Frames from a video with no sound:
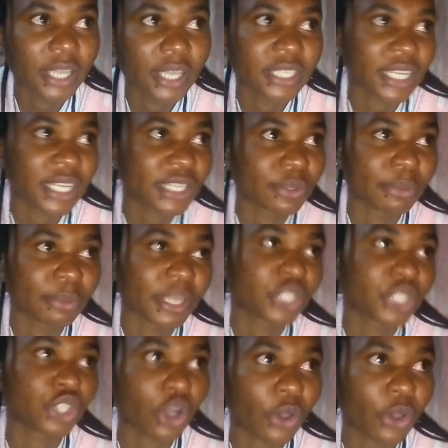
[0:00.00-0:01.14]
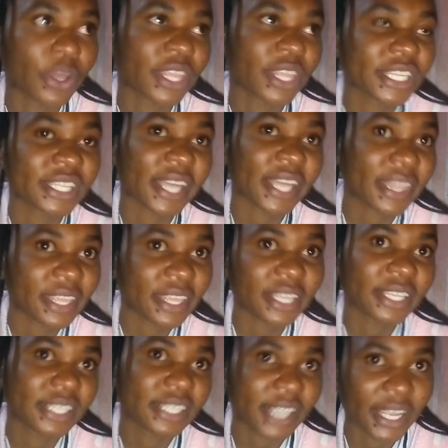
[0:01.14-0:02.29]
just to make sure there's nothing
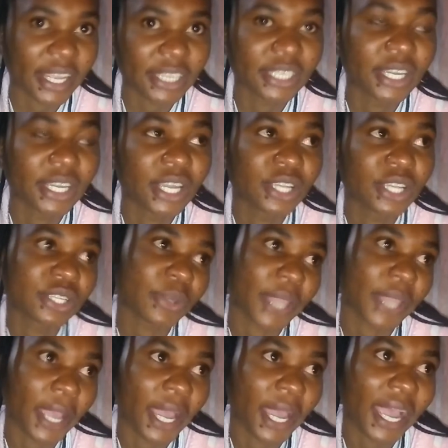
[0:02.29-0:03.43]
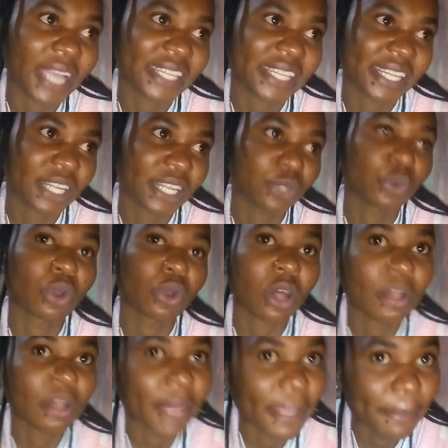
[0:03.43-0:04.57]
inside. So yeah, I decided to call
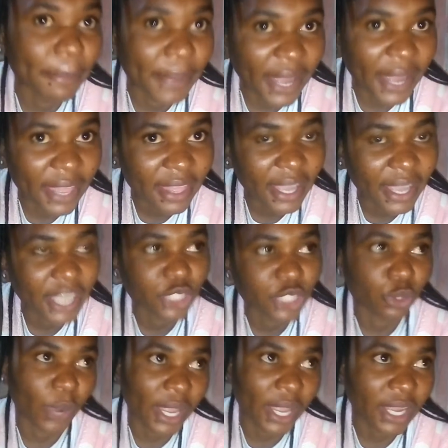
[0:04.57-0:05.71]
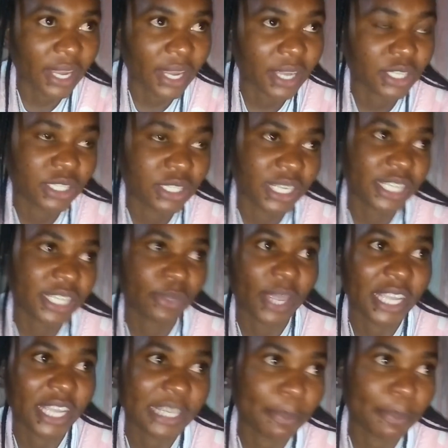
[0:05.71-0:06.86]
my brother at work just to
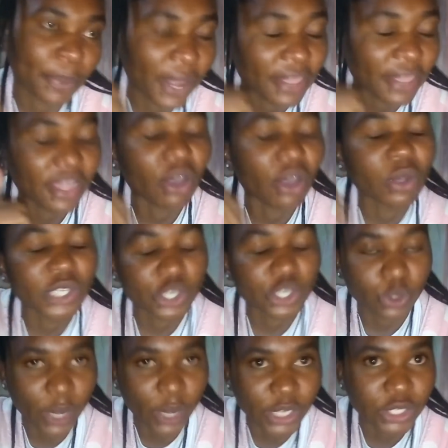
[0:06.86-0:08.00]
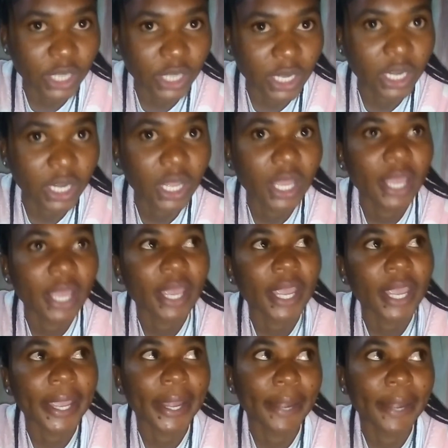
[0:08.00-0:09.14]
explain the whole situation.
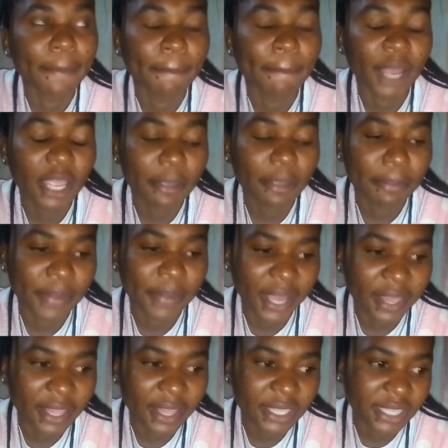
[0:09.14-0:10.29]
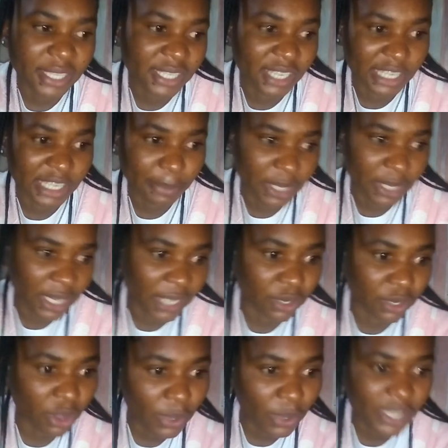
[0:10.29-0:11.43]
And my brother just responded like,
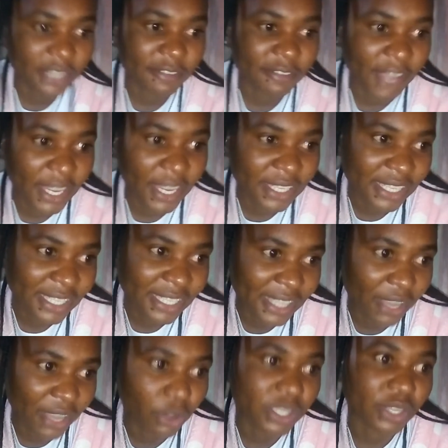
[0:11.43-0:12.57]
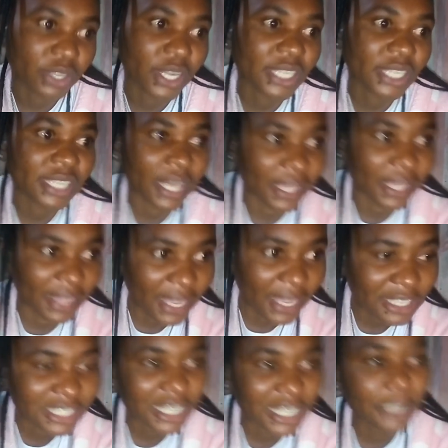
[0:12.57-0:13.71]
no, it's fine, since the whole story is like that,
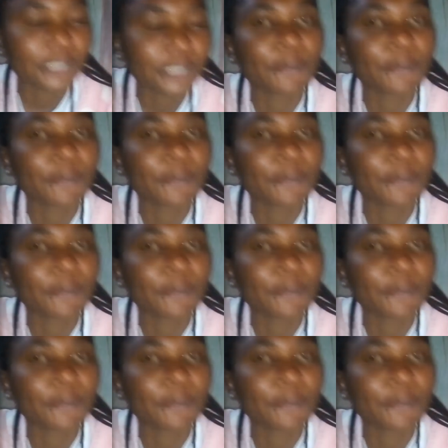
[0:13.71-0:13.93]
just